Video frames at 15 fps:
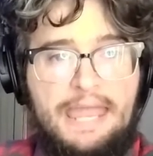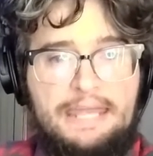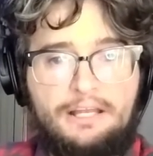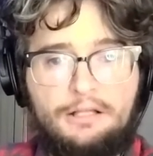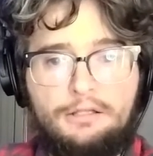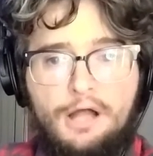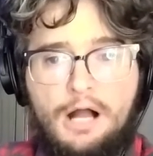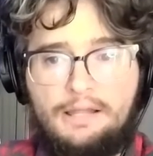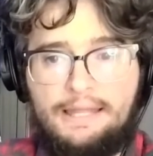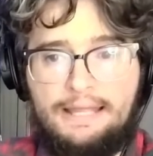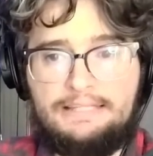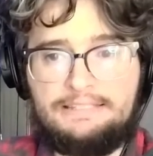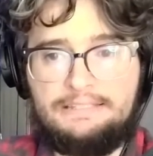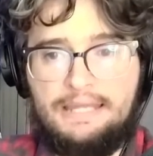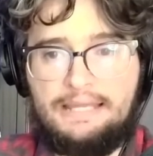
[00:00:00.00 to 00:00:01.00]
eight o'clock like
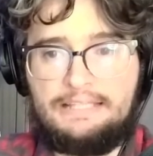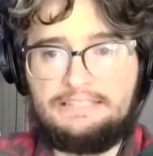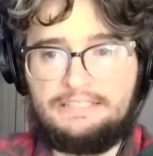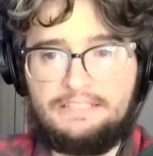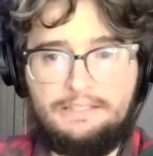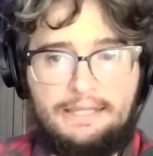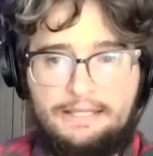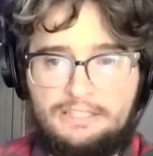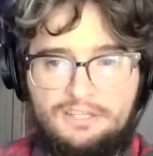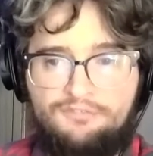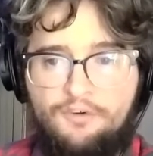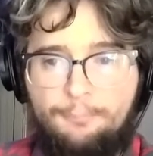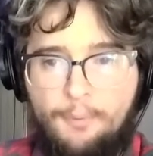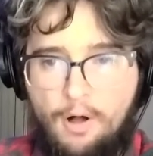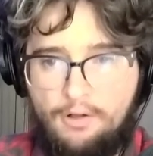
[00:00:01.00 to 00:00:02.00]
it's like it's a like it's a
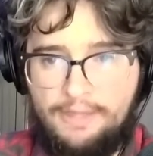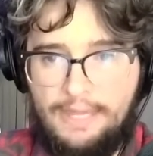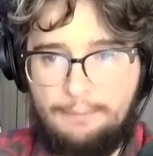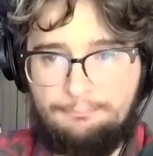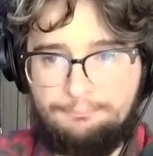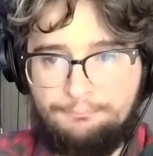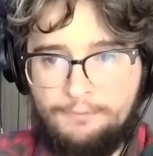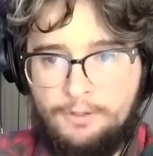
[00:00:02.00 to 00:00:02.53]
football game,